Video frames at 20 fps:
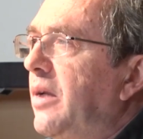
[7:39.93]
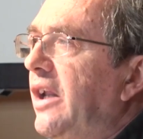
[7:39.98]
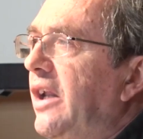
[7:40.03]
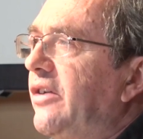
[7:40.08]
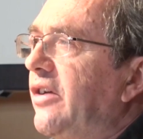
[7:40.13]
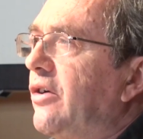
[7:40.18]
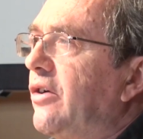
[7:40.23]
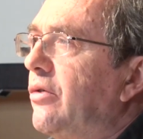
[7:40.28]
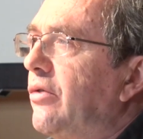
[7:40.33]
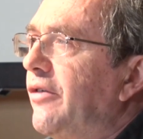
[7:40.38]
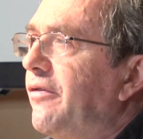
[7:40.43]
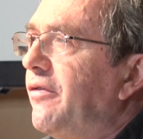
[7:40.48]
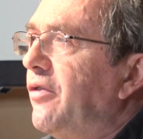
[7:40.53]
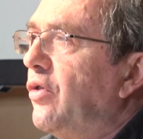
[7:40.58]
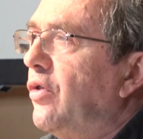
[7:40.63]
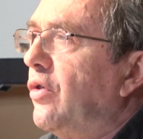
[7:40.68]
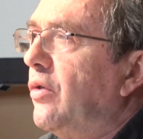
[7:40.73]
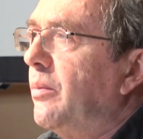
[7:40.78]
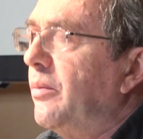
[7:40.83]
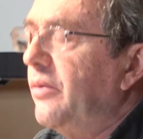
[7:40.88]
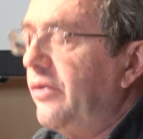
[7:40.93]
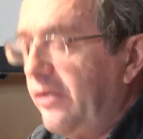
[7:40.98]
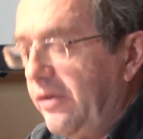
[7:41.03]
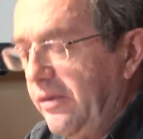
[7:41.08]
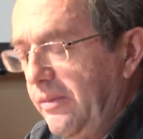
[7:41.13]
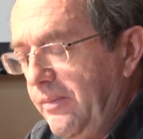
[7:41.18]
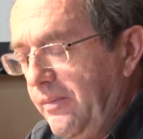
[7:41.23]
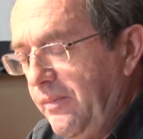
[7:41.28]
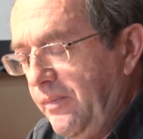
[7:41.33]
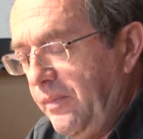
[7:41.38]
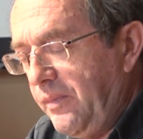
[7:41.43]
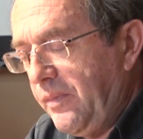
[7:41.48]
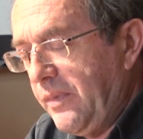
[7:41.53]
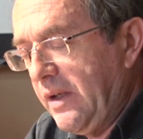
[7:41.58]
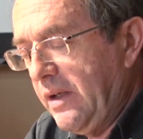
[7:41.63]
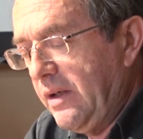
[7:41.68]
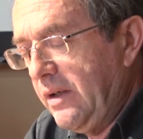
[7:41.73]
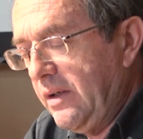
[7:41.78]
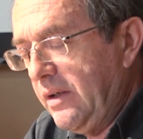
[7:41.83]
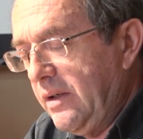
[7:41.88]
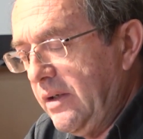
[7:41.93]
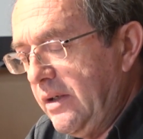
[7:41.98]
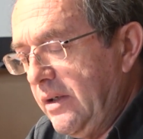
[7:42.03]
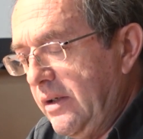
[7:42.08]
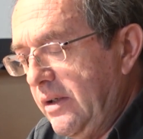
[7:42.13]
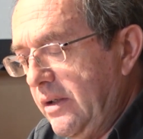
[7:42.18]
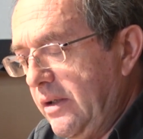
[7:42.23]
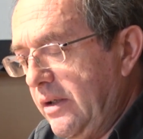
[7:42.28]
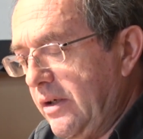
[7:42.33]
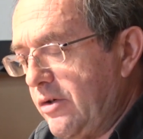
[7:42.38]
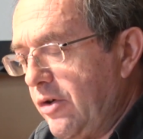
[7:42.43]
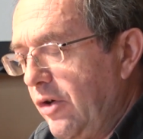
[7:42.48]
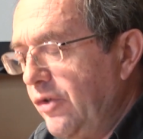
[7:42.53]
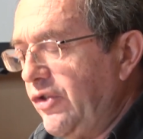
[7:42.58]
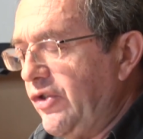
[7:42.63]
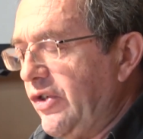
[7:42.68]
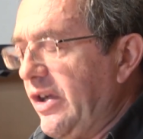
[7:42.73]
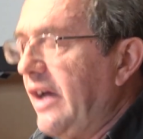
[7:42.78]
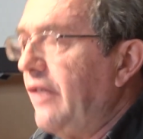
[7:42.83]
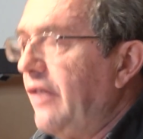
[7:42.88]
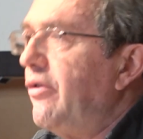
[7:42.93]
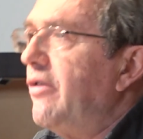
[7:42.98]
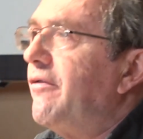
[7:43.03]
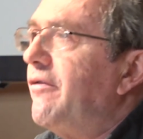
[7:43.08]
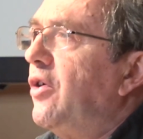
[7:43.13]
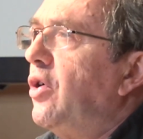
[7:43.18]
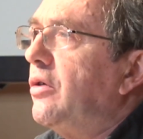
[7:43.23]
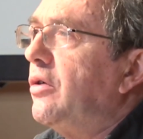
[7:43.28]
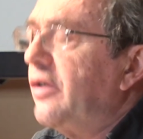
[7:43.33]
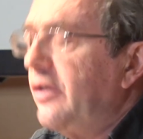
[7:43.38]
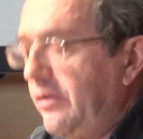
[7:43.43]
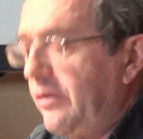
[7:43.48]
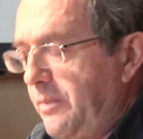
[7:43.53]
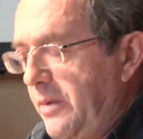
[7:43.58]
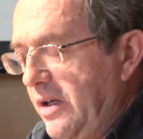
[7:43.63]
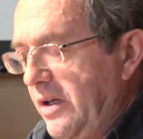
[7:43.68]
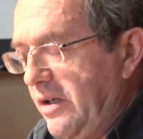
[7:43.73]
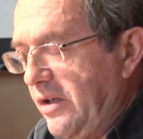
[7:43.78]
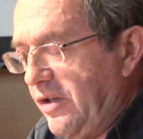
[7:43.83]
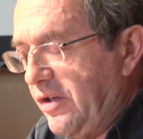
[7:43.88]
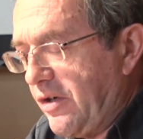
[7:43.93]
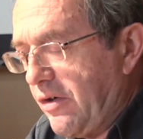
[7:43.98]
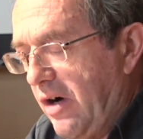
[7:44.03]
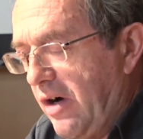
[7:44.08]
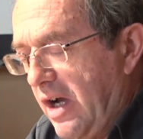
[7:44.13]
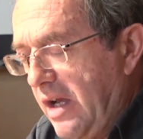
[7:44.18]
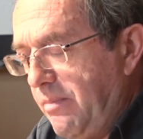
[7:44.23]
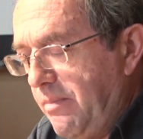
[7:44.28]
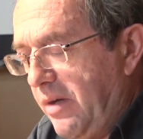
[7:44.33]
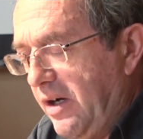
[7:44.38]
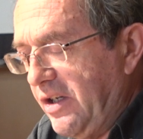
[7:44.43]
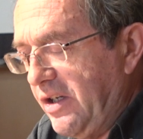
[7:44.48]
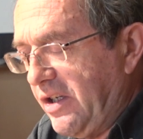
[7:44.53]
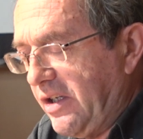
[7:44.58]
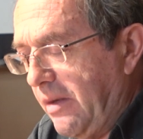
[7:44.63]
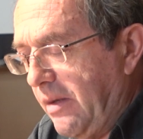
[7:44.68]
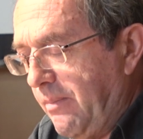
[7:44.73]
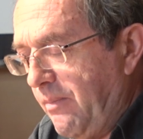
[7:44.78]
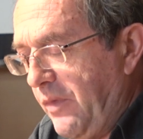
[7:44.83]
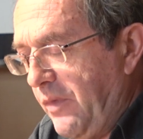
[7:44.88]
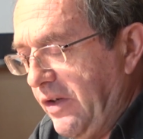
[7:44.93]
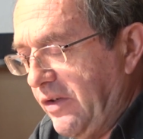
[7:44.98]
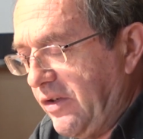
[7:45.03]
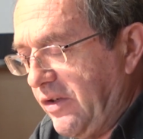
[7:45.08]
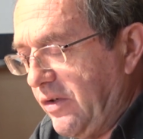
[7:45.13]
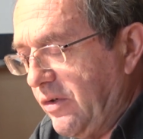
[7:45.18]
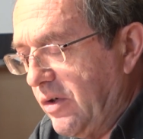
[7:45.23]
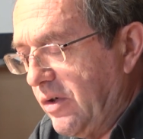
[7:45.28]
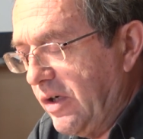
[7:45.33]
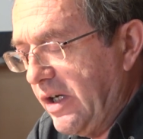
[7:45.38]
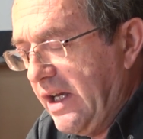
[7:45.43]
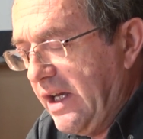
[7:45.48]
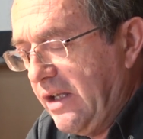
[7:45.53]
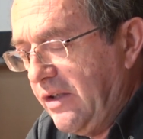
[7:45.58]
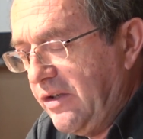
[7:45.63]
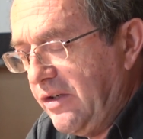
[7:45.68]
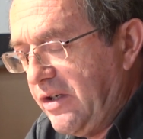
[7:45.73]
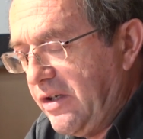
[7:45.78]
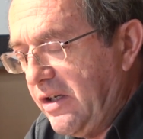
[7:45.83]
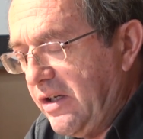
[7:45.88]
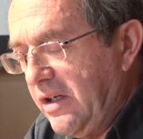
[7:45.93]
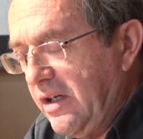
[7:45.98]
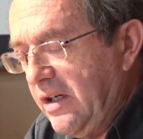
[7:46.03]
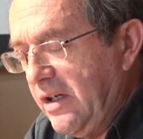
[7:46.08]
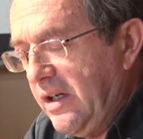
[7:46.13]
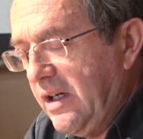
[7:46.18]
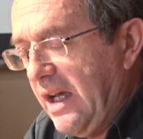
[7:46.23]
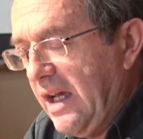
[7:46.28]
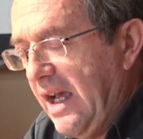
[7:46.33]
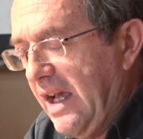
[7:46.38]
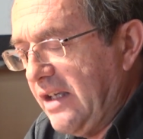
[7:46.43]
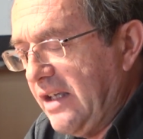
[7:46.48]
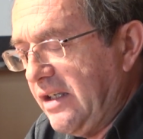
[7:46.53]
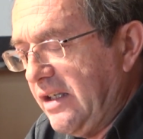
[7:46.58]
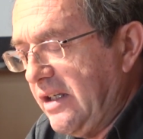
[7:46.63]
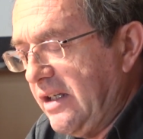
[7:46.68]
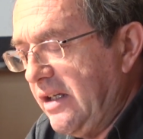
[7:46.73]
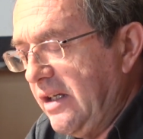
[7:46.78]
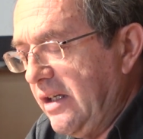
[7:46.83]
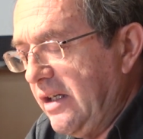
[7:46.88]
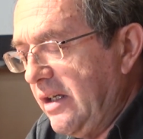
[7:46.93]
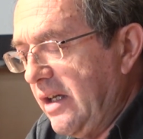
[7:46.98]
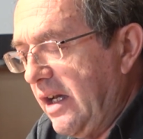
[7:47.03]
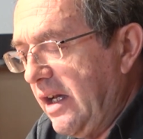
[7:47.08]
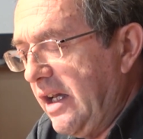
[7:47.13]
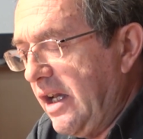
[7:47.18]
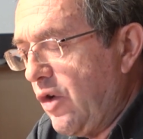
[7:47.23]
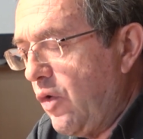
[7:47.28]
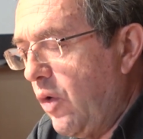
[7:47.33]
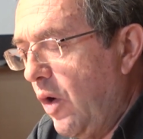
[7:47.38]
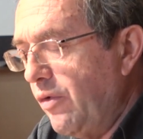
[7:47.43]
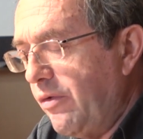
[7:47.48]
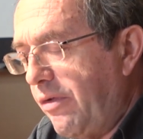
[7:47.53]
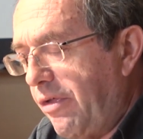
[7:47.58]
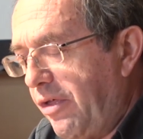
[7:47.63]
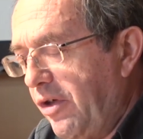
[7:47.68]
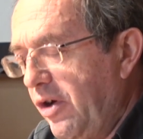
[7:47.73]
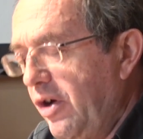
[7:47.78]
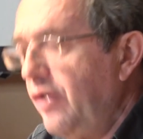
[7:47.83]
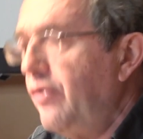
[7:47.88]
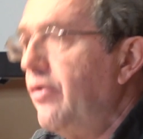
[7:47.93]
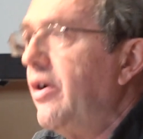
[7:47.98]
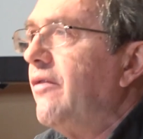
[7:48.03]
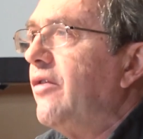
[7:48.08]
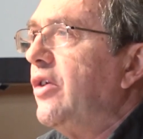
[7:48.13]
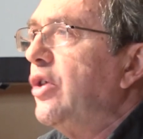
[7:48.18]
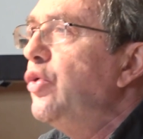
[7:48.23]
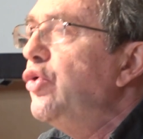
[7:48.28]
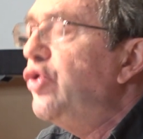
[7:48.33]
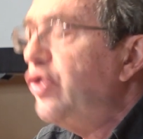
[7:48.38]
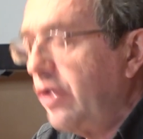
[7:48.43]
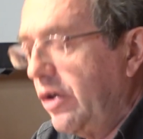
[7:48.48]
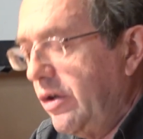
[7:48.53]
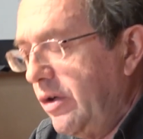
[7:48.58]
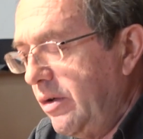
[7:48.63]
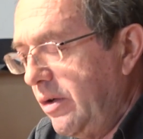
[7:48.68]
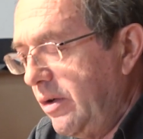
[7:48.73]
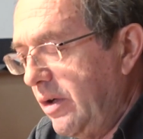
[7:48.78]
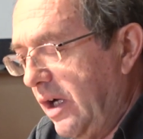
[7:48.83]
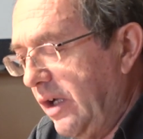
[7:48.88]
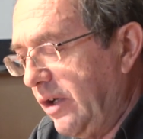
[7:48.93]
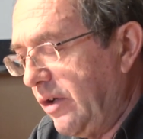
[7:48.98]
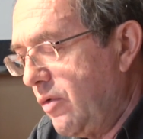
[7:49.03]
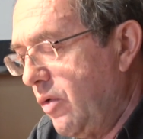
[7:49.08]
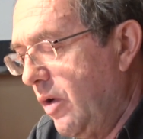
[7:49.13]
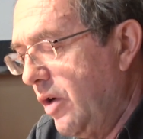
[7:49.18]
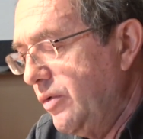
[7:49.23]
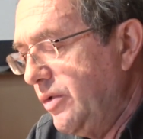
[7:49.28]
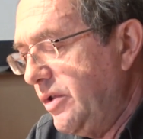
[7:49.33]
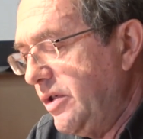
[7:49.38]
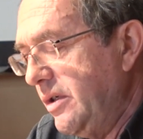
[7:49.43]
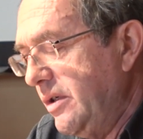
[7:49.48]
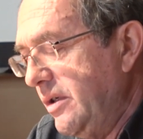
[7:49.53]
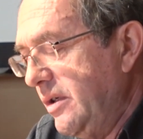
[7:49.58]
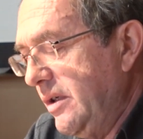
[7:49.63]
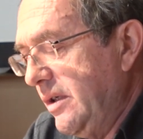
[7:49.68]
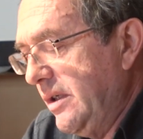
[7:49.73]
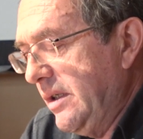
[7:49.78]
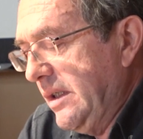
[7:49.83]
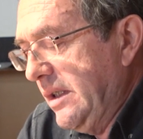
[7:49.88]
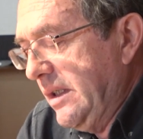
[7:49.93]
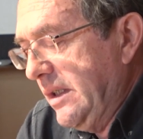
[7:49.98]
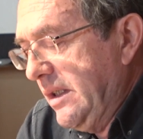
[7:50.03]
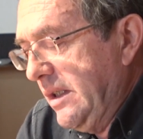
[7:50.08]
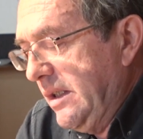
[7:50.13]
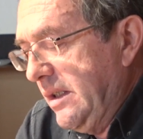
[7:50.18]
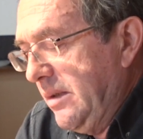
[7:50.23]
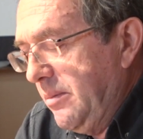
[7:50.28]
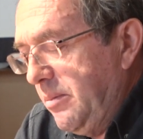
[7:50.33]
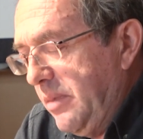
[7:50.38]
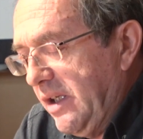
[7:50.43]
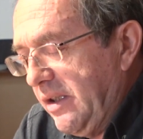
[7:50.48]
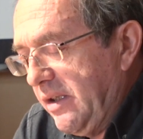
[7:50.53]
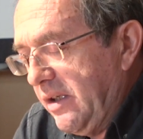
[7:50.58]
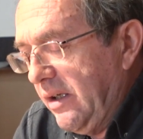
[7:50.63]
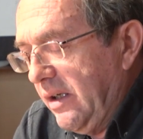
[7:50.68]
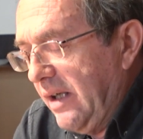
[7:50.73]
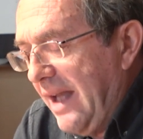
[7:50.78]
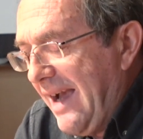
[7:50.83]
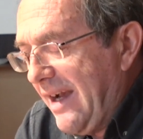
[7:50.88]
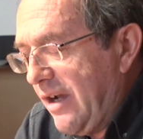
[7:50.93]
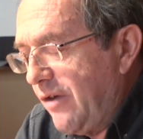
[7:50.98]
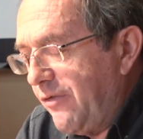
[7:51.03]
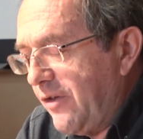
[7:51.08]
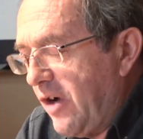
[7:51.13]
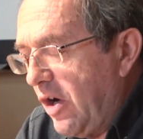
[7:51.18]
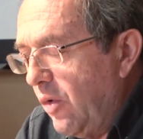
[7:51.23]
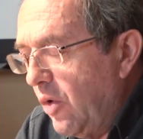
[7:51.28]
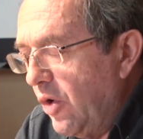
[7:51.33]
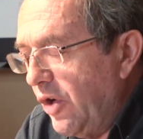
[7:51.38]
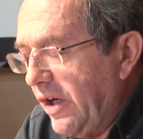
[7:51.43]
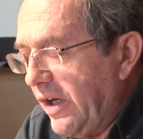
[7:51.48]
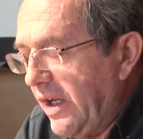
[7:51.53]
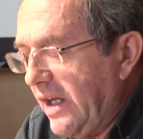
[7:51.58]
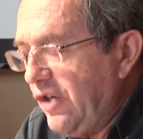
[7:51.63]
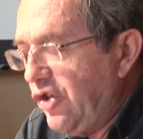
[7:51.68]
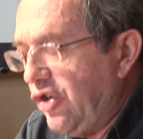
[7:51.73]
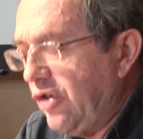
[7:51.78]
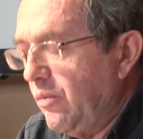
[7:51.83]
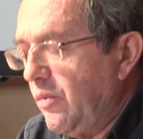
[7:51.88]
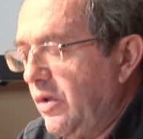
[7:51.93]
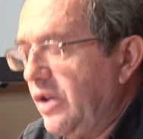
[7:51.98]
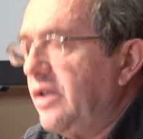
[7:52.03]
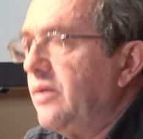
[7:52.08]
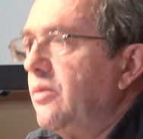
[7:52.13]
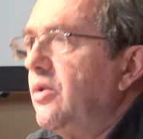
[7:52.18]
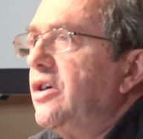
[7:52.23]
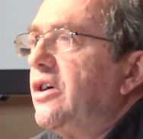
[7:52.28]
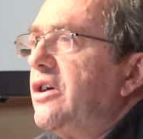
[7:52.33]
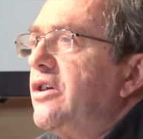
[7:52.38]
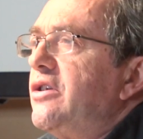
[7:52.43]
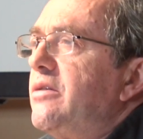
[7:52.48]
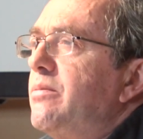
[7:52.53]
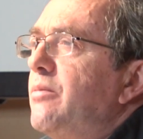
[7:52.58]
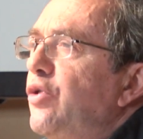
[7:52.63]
political reforms. The Kronstadt revolt has been described by some historians as a, quote, third revolution, unquote. But the lack of coordination with the workers'